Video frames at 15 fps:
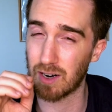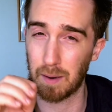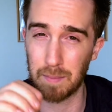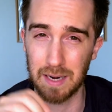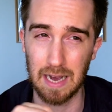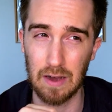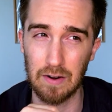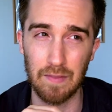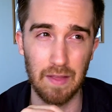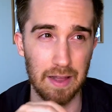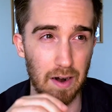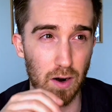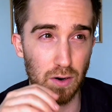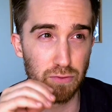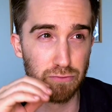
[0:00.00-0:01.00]
coming out on
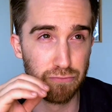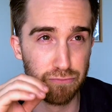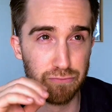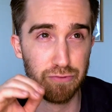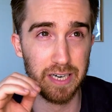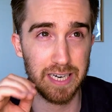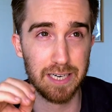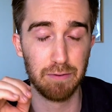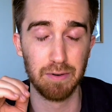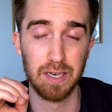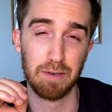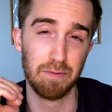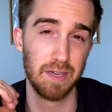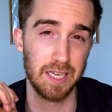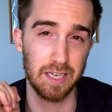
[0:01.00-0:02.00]
that are really,
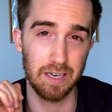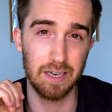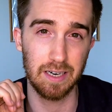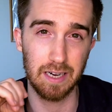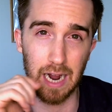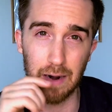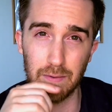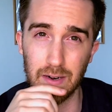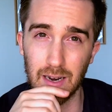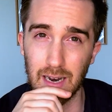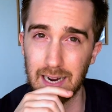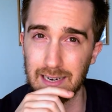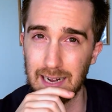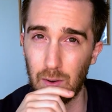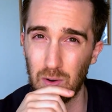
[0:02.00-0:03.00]
really, really good. I really
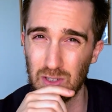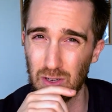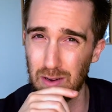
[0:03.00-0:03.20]
like that one.